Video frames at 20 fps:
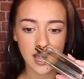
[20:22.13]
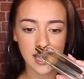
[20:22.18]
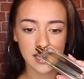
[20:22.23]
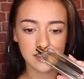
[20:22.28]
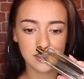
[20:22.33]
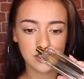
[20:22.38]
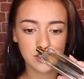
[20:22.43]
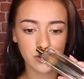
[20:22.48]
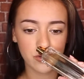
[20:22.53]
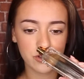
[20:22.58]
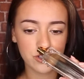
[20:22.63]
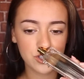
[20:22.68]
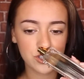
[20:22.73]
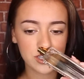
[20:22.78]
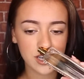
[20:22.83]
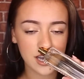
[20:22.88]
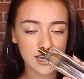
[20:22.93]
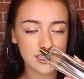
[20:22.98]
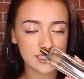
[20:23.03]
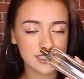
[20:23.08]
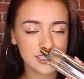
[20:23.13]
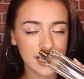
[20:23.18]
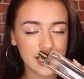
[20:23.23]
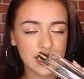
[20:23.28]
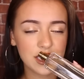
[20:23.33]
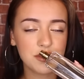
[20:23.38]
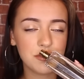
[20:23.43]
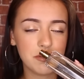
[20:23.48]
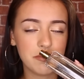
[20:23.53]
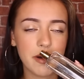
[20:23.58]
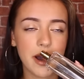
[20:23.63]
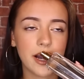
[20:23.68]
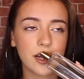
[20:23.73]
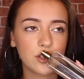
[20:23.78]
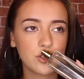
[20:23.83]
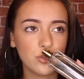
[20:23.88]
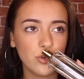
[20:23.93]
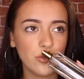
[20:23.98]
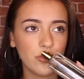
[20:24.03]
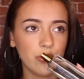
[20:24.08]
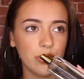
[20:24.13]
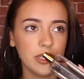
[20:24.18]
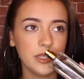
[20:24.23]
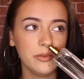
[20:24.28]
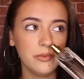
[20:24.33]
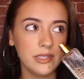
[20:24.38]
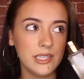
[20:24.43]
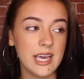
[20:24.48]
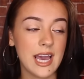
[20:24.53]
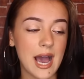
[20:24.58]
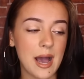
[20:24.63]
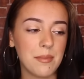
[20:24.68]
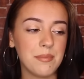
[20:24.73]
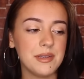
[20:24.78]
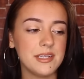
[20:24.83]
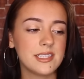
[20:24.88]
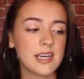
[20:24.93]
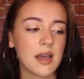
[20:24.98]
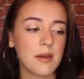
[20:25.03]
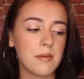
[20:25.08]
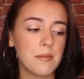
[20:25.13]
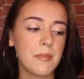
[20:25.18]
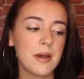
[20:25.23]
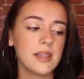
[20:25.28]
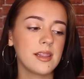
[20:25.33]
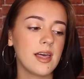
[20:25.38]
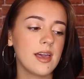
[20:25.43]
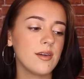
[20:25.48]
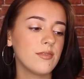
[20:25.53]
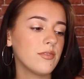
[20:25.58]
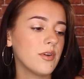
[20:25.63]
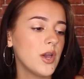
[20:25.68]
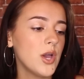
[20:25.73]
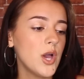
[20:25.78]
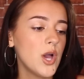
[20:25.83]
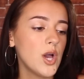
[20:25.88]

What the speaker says: And so it just kind of takes me back to a really, really happy time in my life.